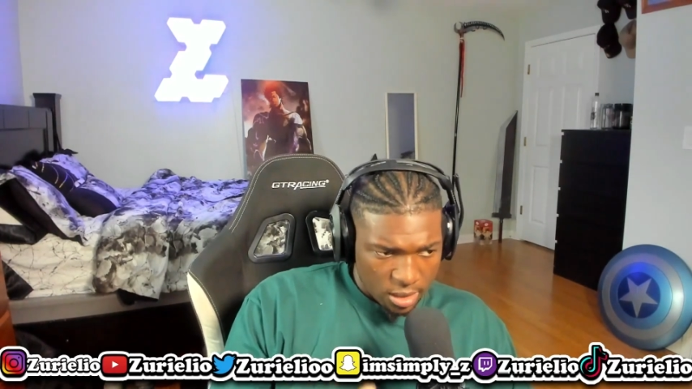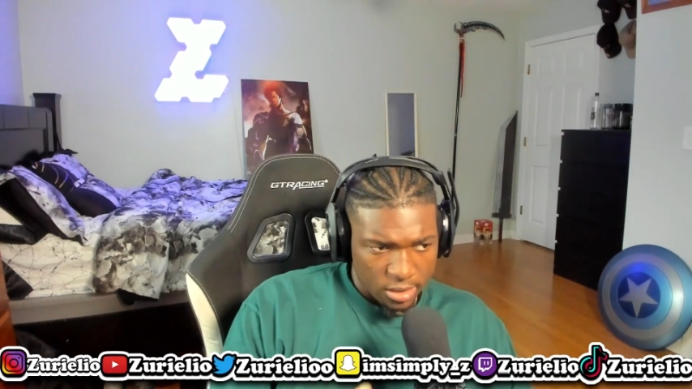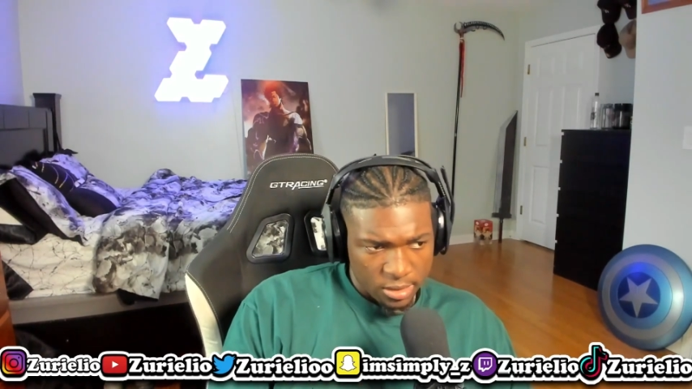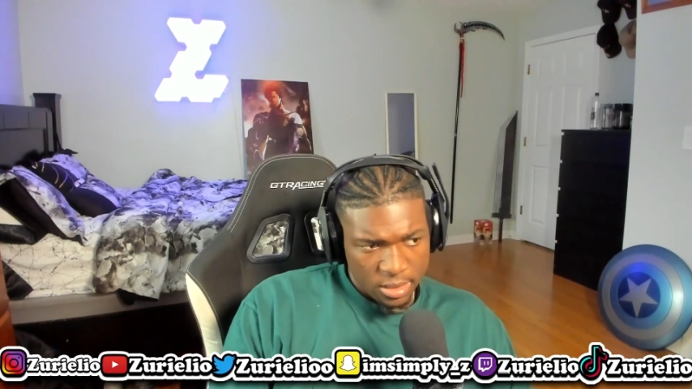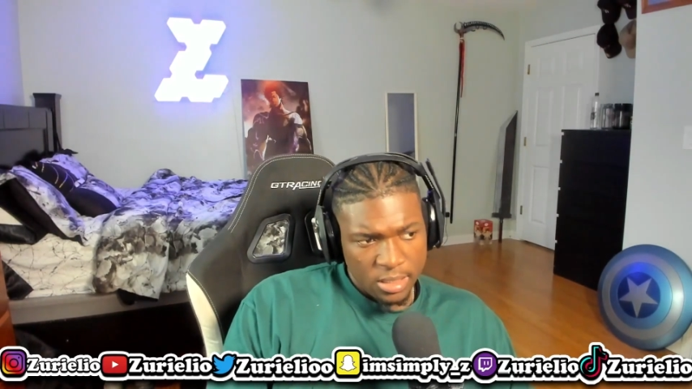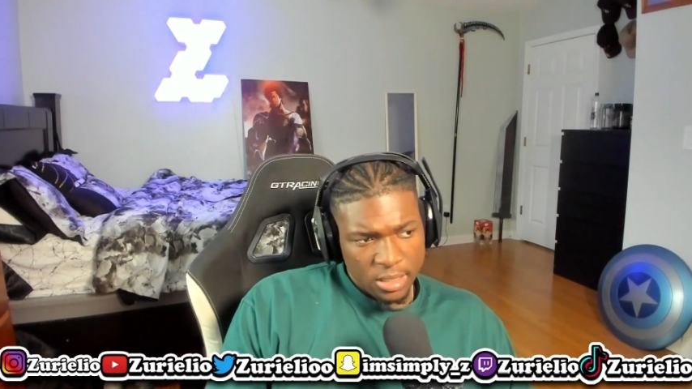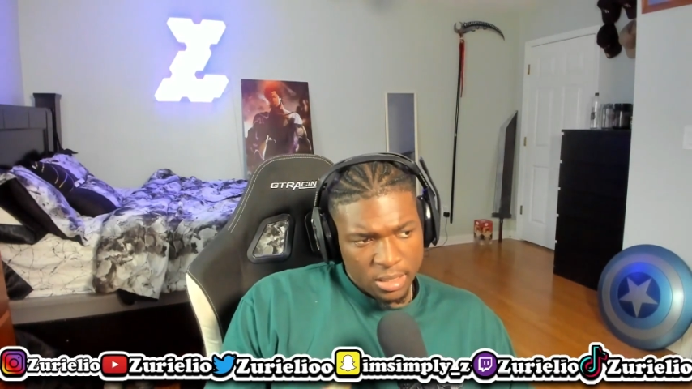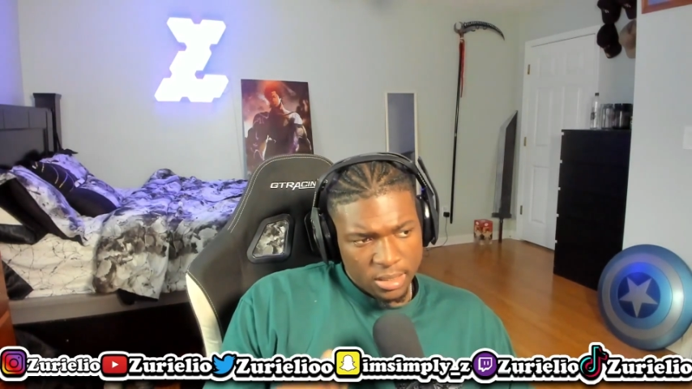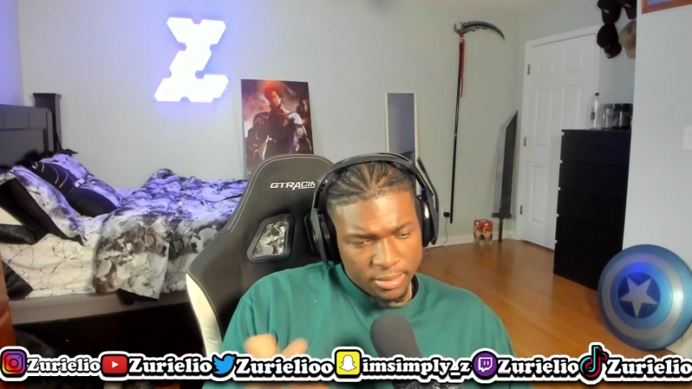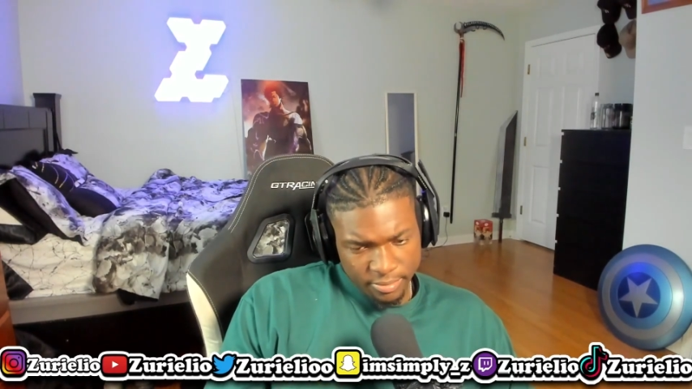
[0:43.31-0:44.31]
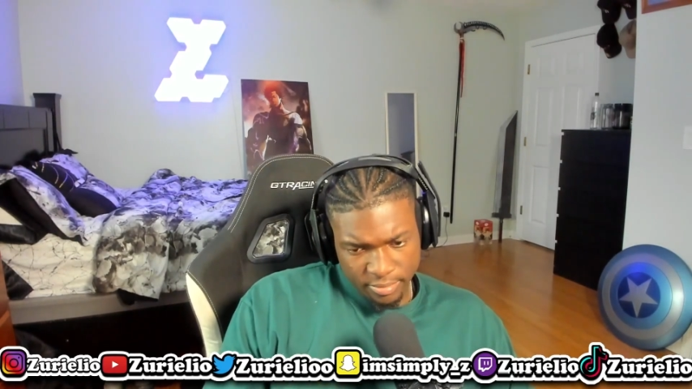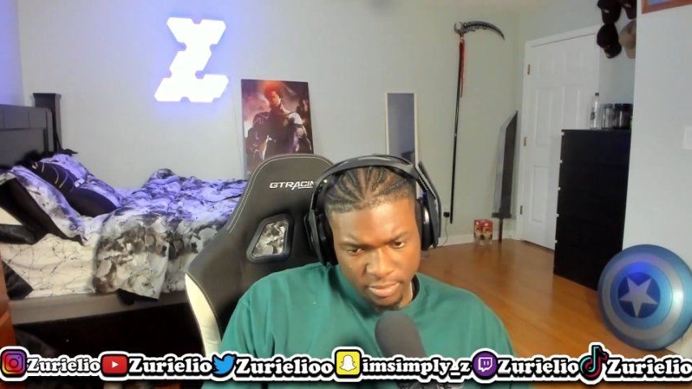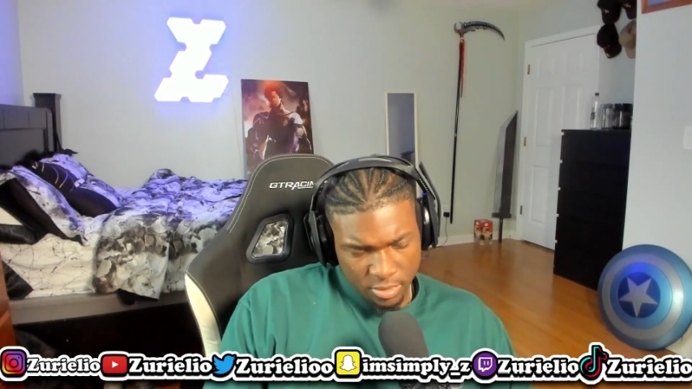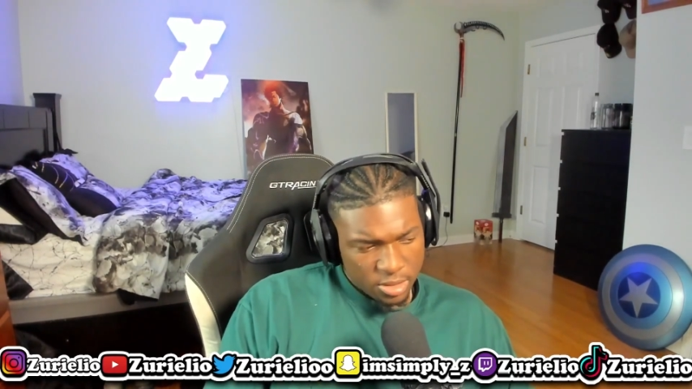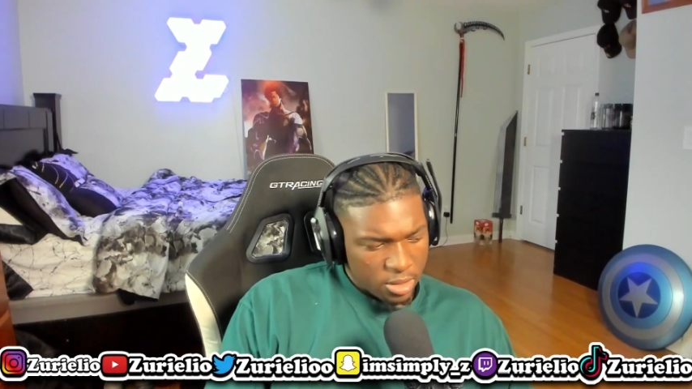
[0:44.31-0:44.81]
on
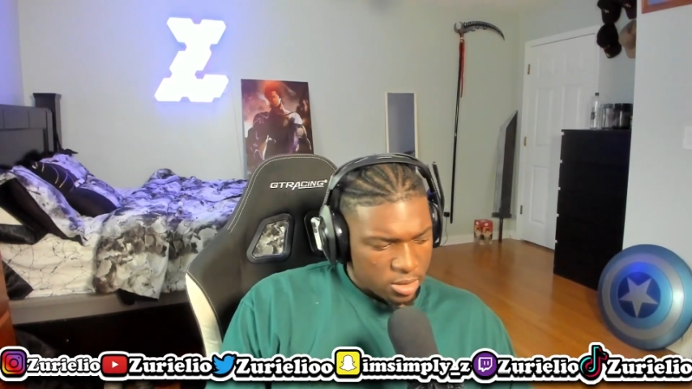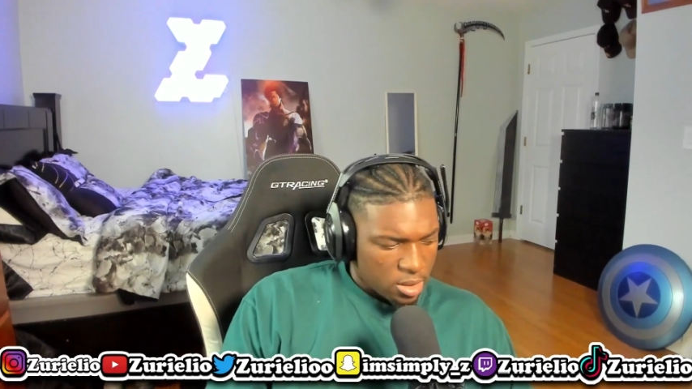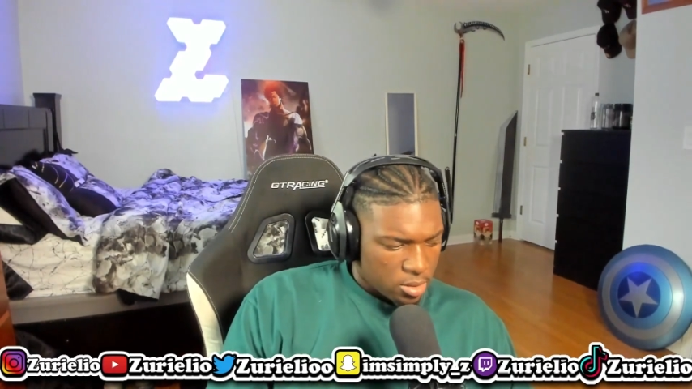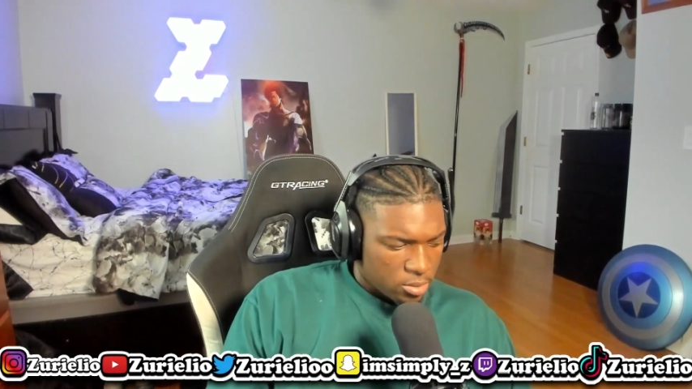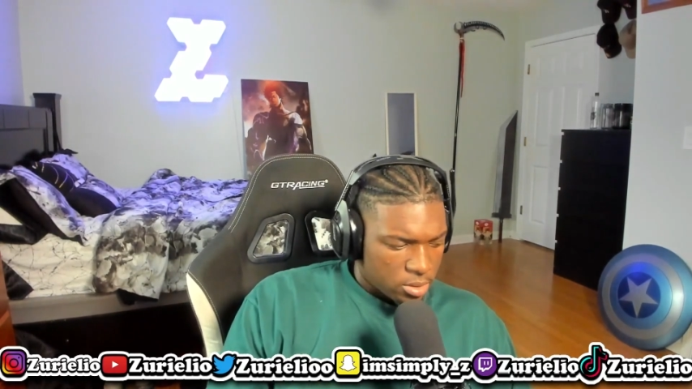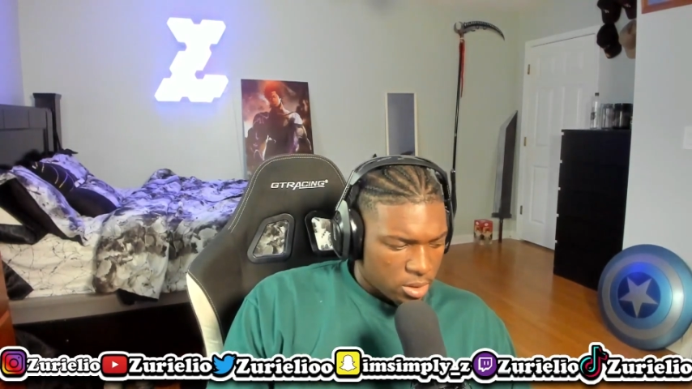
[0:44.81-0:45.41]
TikTok.